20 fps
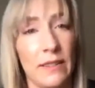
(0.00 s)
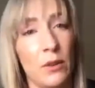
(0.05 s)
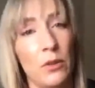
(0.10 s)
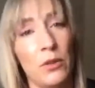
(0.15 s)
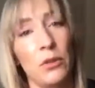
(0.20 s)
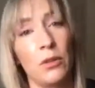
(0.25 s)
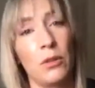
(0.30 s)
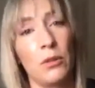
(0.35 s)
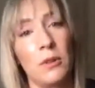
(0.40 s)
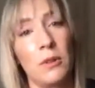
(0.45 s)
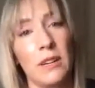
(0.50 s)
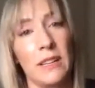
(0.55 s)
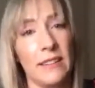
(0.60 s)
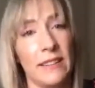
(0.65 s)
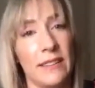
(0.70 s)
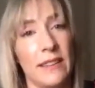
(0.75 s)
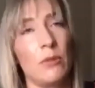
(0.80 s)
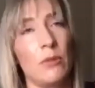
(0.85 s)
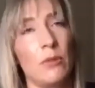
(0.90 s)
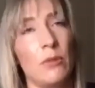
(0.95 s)
Those are the wines
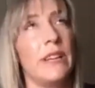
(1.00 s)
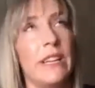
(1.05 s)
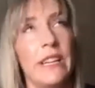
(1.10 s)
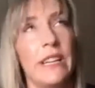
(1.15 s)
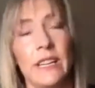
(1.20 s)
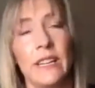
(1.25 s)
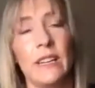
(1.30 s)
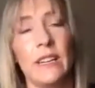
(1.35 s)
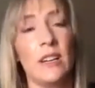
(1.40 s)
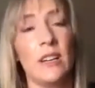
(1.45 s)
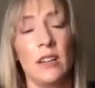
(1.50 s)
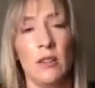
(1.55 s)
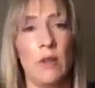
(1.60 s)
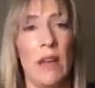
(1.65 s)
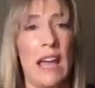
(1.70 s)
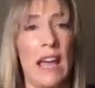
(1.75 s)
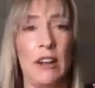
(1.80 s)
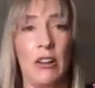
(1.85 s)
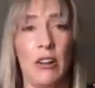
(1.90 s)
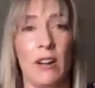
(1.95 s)
that we
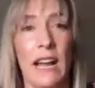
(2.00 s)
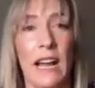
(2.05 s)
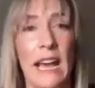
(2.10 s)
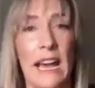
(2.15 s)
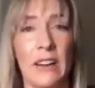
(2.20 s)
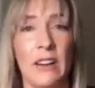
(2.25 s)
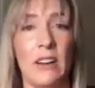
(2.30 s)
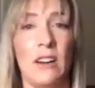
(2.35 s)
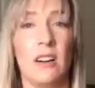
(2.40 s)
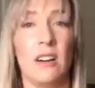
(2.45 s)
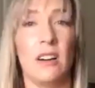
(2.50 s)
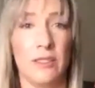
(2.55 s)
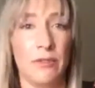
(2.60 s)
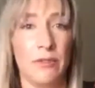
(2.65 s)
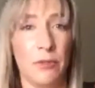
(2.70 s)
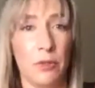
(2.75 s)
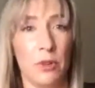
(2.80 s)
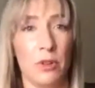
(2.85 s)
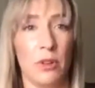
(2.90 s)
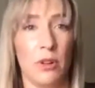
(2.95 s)
hang our hat on
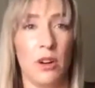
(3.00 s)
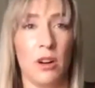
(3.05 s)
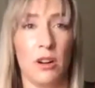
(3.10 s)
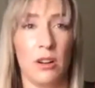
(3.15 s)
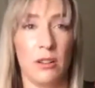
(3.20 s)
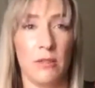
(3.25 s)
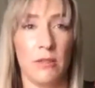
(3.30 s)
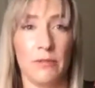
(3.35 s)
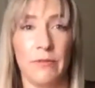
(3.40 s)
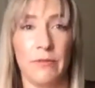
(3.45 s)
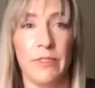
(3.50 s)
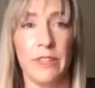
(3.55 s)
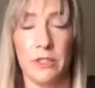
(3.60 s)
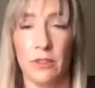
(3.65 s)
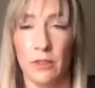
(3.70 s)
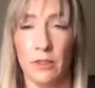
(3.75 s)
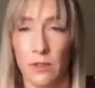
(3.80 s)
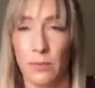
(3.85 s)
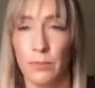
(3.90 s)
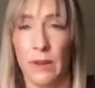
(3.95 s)
for our
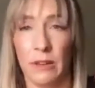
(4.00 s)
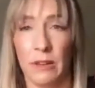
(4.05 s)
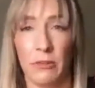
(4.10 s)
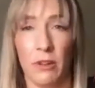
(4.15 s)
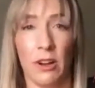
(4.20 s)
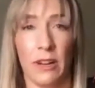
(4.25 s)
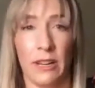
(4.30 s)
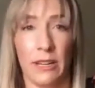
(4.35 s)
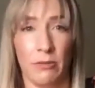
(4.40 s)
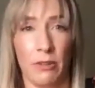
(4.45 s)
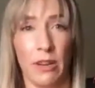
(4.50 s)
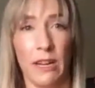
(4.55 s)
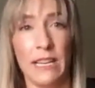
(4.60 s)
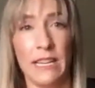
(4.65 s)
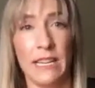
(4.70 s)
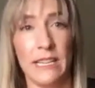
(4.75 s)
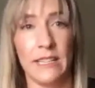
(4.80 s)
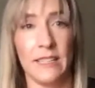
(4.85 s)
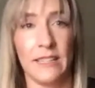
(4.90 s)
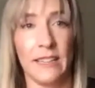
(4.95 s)
vineyards, Bent Rock and
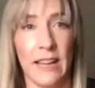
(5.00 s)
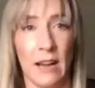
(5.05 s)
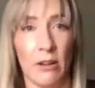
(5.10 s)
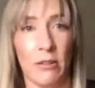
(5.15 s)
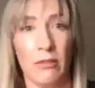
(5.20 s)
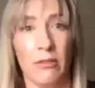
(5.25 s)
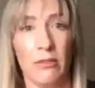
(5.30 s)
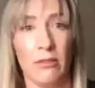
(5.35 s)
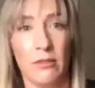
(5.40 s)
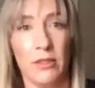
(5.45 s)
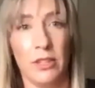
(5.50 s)
Radiant, out,